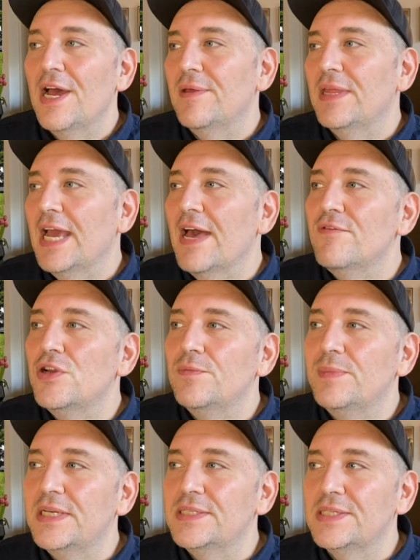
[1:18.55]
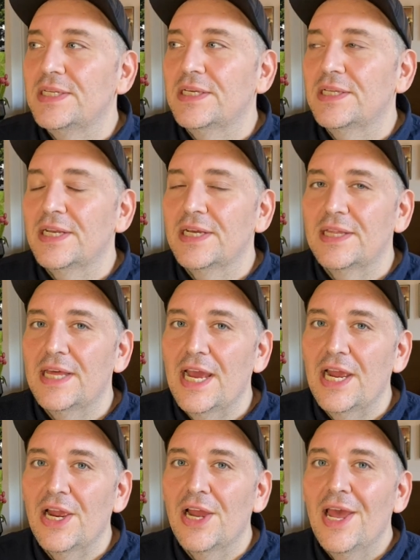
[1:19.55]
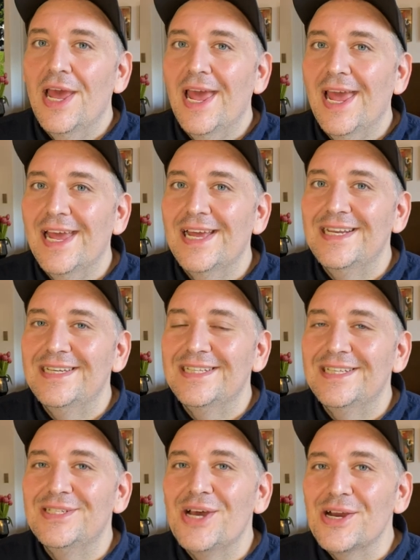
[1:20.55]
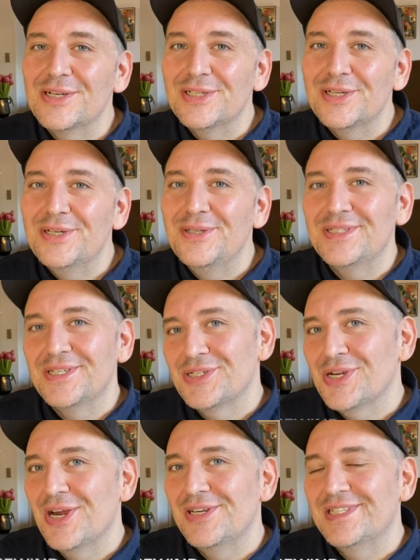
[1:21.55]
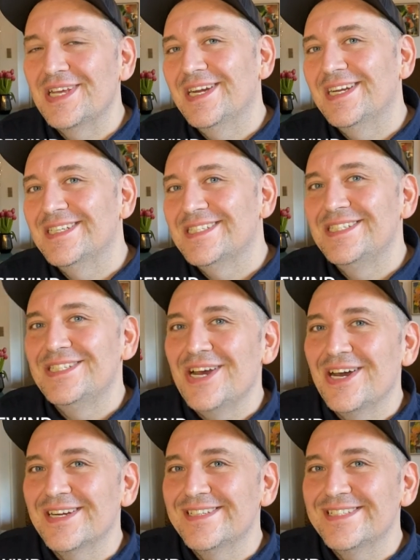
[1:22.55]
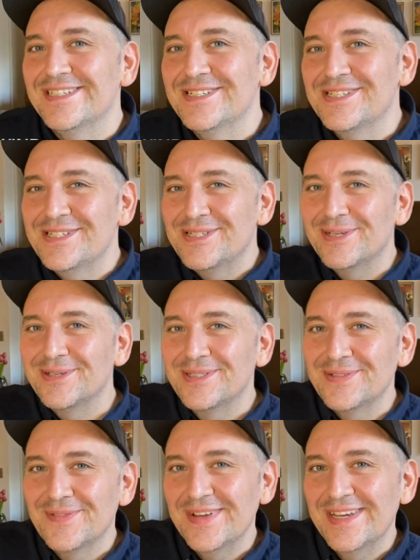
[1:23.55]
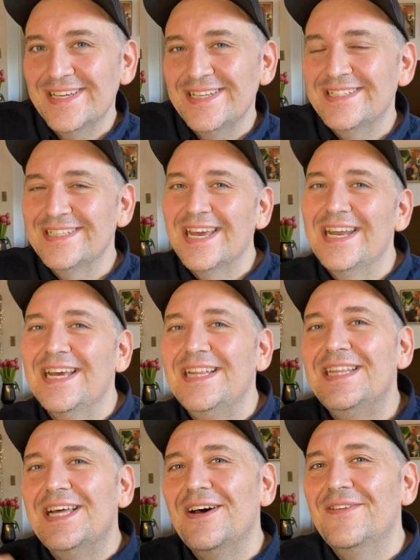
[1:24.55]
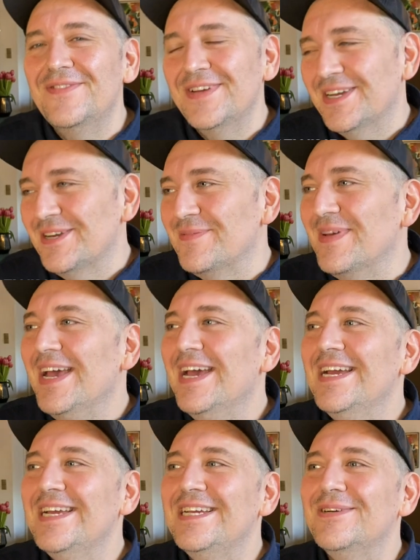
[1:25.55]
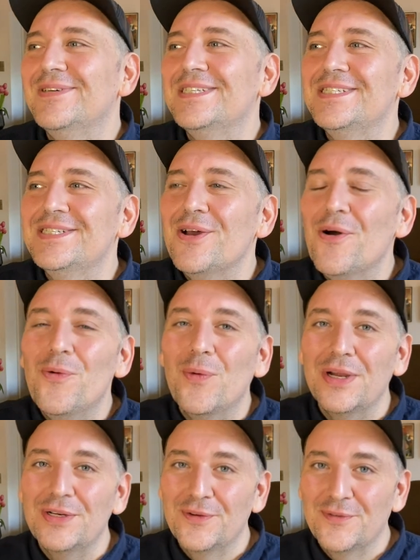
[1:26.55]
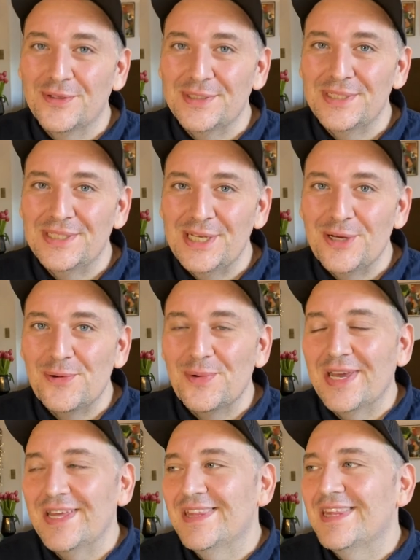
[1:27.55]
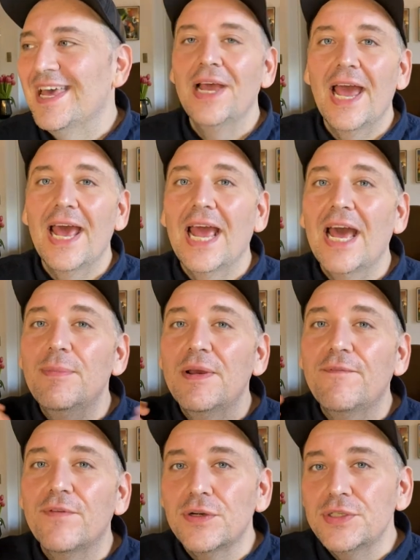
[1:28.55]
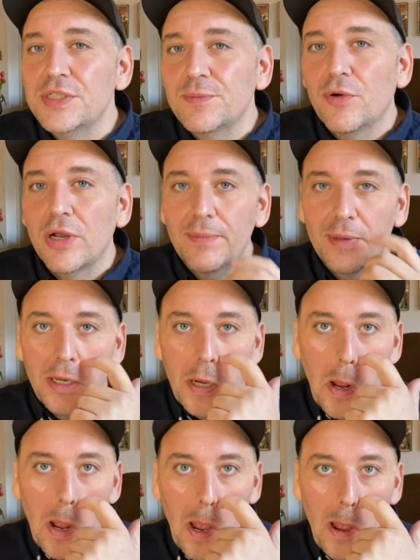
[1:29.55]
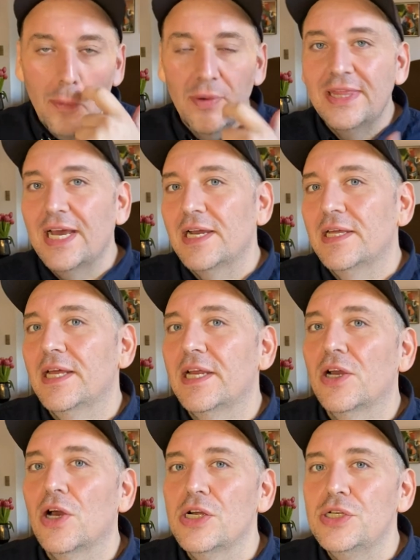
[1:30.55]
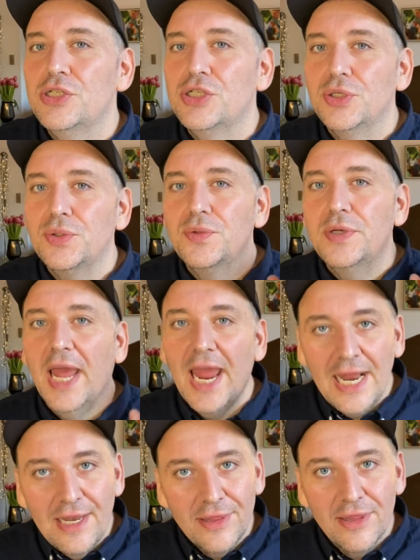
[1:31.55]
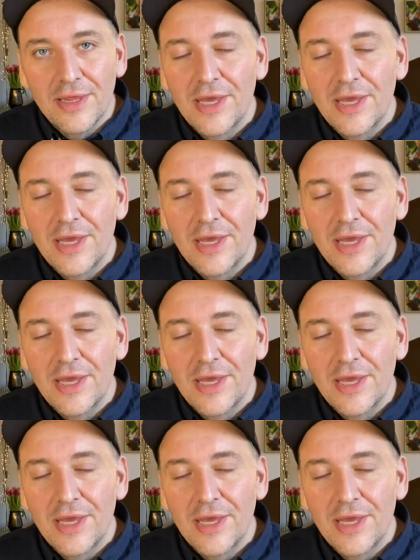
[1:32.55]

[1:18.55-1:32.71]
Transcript: They have an obesity clinic there, and the doctor who's in charge there is Dr. Seuswind, and I love him. He was so wonderful to deal with. I had my first appointment with that clinic on June 8th.